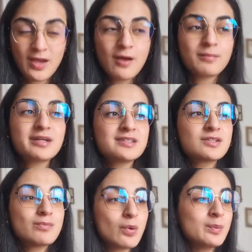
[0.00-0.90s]
because the
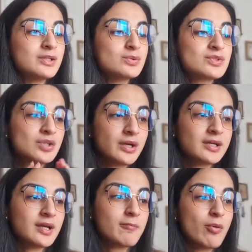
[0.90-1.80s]
moment you
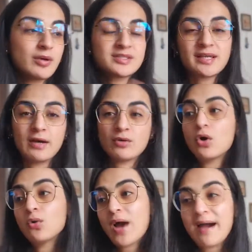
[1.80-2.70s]
start pointing out,
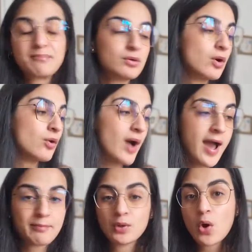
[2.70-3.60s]
oh, apple, oh,
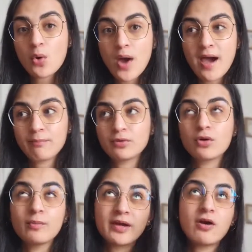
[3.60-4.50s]
apple, oh, apple,
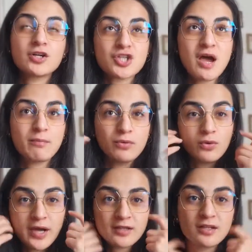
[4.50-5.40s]
oh my gosh,
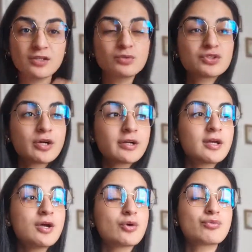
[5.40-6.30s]
apple, and then you start
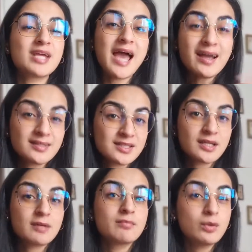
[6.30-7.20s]
reacting
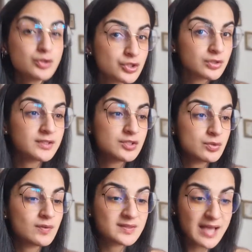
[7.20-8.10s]
emotionally
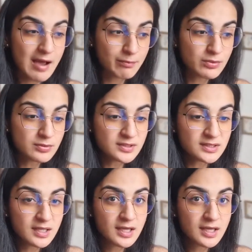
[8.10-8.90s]
to these apples,